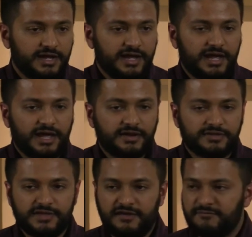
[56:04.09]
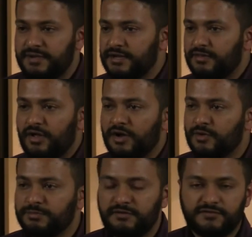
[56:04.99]
And they've been along
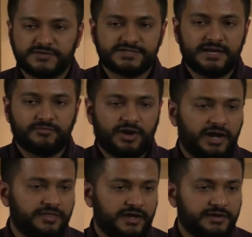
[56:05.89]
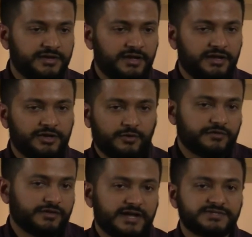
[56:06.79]
with me for the same ride that, uh, you know, over
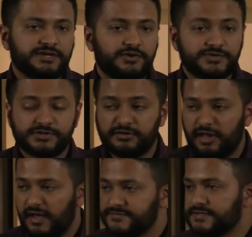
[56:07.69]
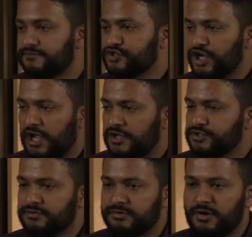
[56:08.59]
the last ten years, and our lives have changed
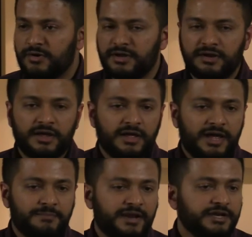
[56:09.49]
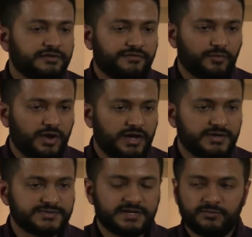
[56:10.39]
and grown and in many different
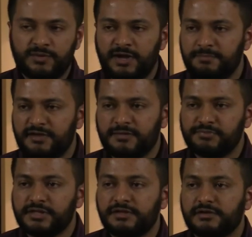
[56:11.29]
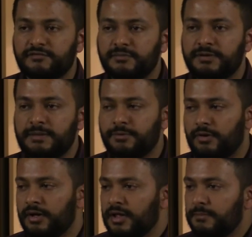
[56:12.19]
ways. And we might be completely different
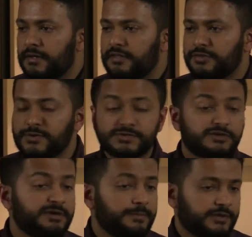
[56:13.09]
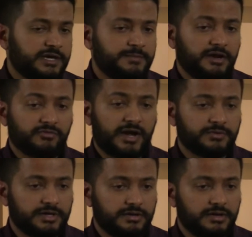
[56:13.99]
people, but those are the people that keep me
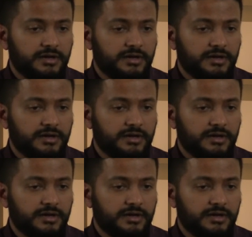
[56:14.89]
grounded.